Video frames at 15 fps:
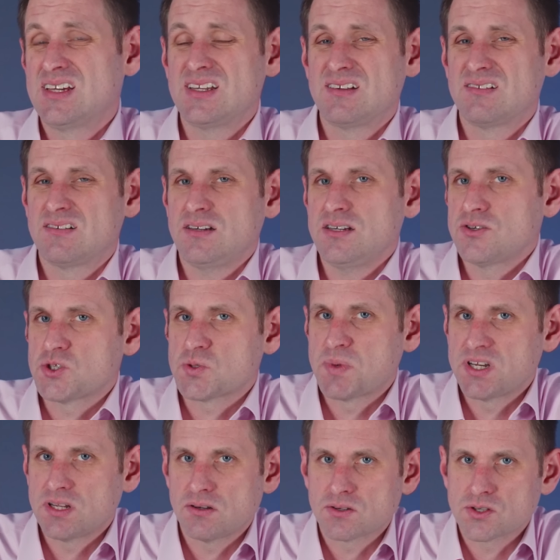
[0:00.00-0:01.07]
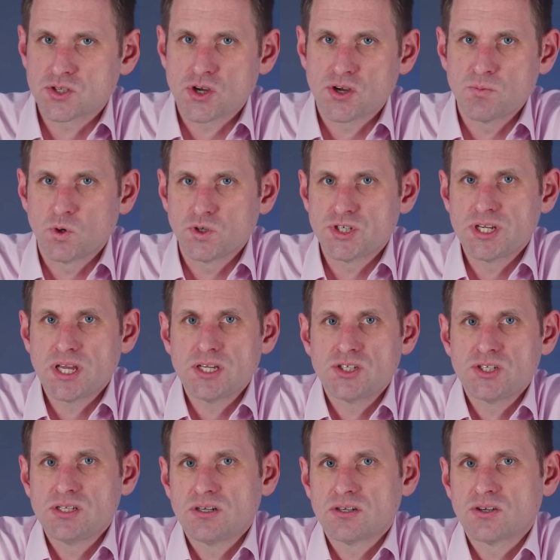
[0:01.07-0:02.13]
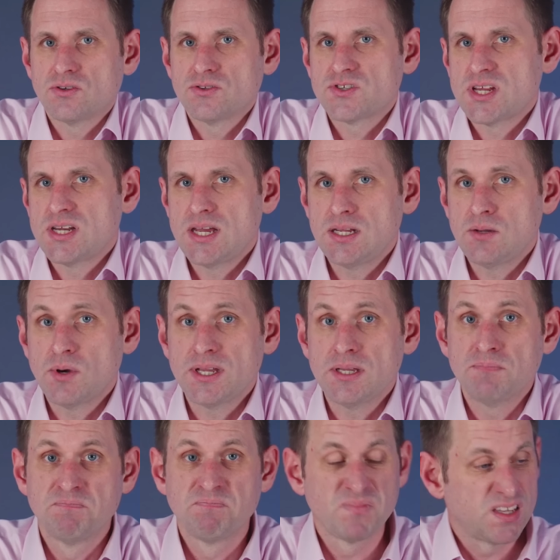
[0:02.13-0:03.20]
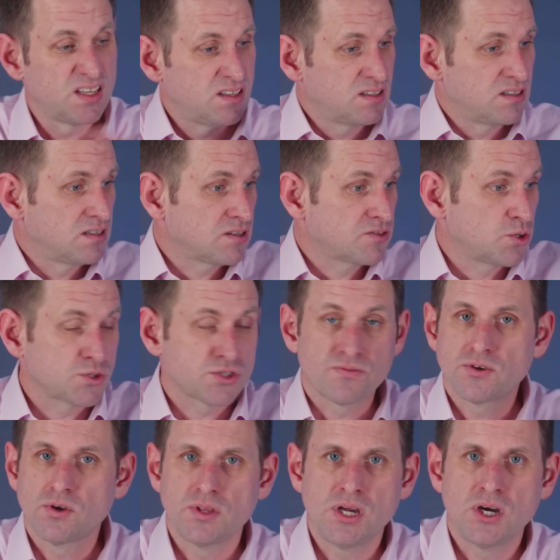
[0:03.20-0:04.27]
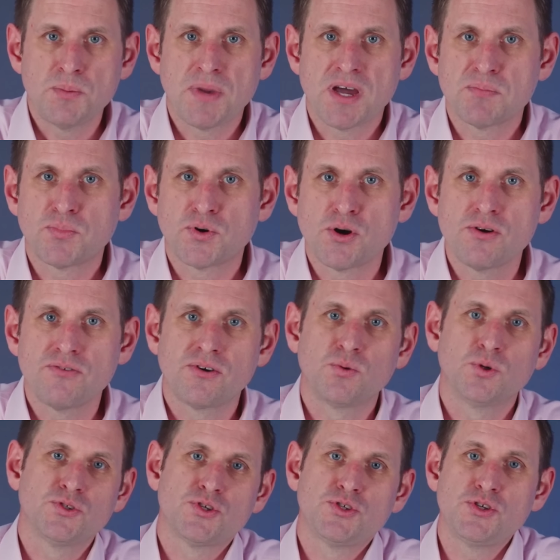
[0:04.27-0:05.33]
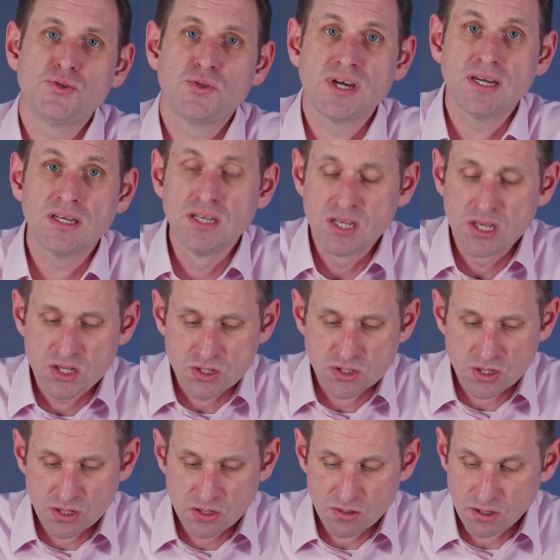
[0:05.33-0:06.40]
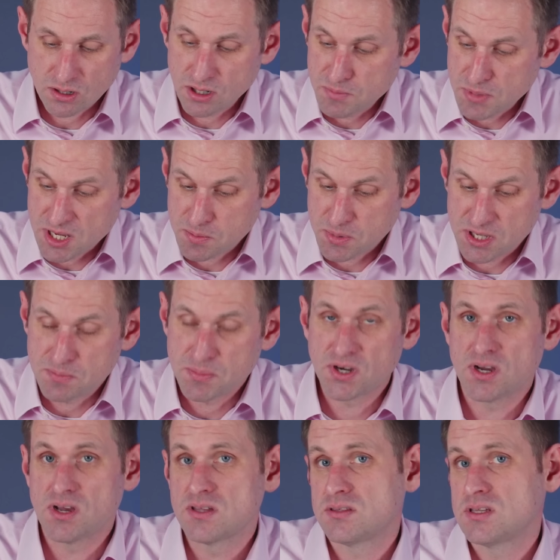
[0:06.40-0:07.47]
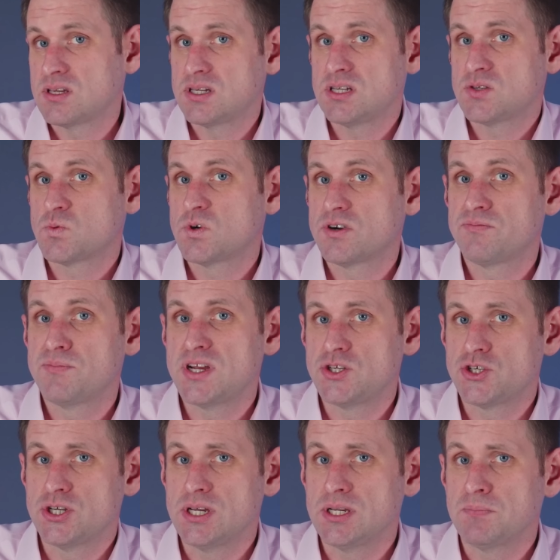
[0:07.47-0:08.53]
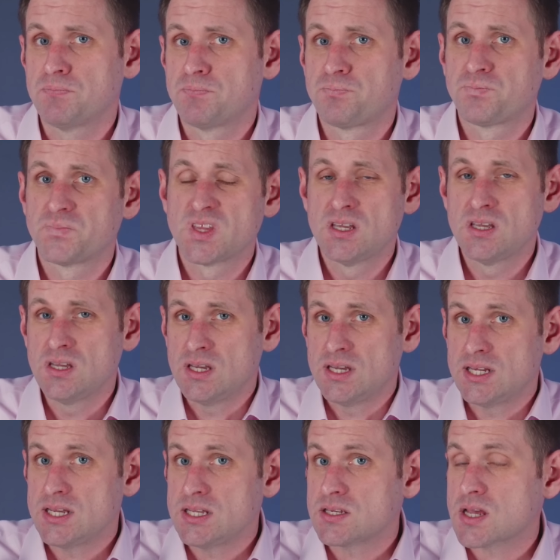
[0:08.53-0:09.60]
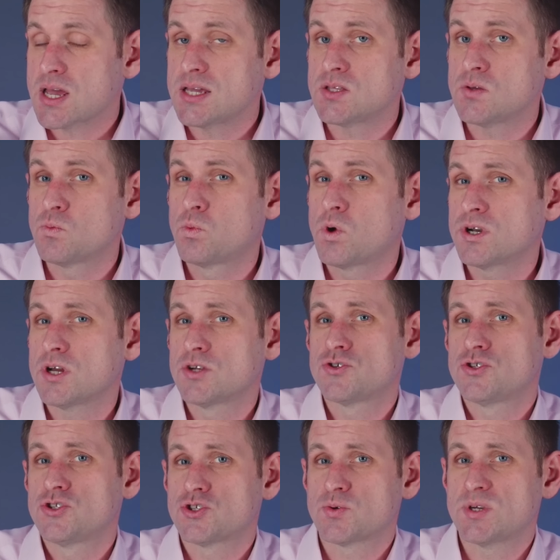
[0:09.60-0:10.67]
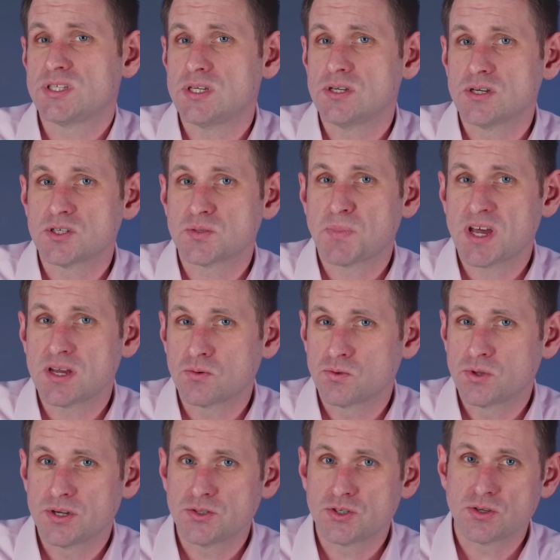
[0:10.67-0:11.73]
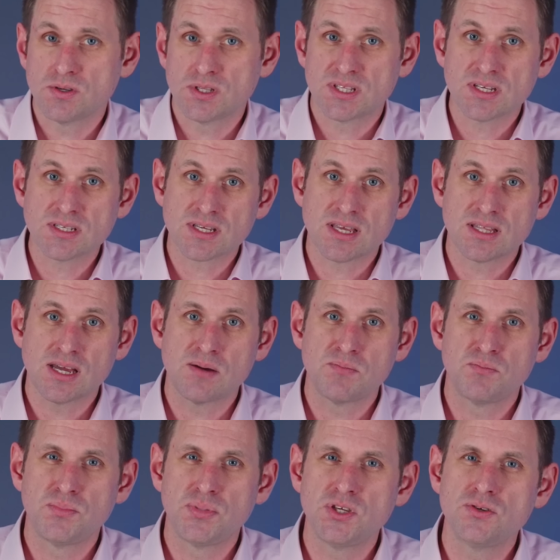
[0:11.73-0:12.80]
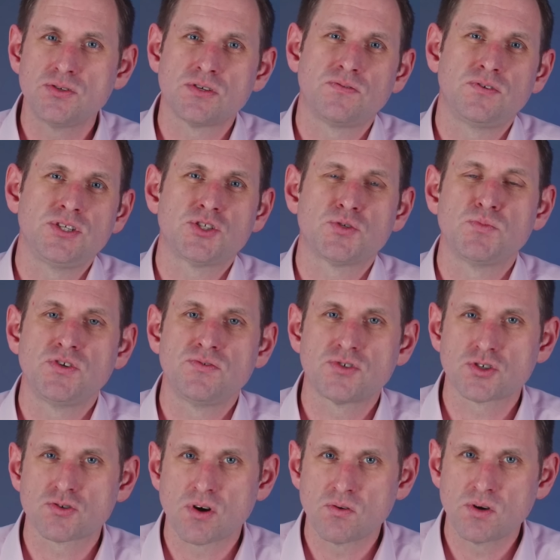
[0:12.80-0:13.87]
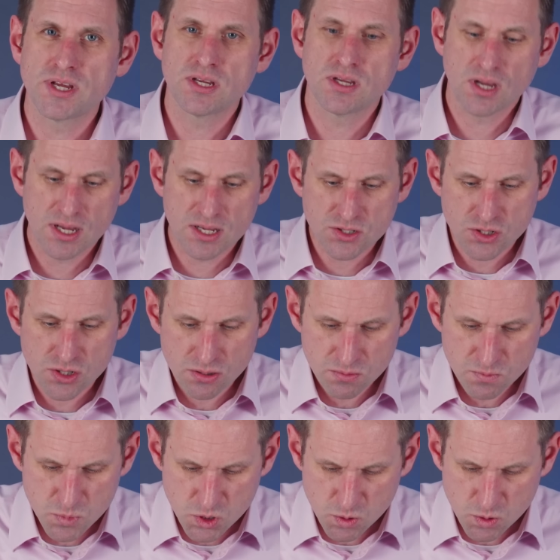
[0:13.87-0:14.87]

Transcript: and I don't spend a lot of time watching HDR content anyway. And of course, I've got the iPad Pro if I want to do that. So I'm happy, but I think it is worth mentioning. It is a 120Hz panel though, so it does get that beautifully smooth scrolling as you